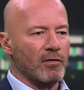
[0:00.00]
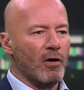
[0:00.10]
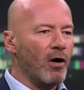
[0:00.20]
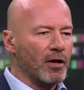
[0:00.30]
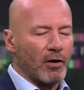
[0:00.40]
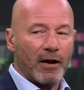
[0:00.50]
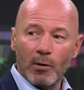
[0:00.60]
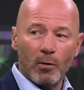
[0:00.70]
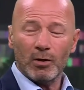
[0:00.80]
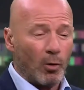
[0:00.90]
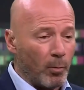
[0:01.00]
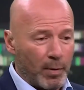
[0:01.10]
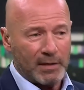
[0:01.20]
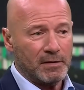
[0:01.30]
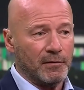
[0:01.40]
not got anyone go
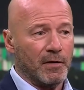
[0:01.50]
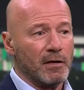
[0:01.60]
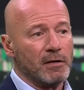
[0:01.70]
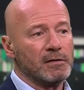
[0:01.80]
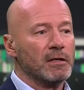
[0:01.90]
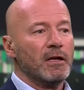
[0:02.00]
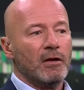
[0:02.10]
past defenders.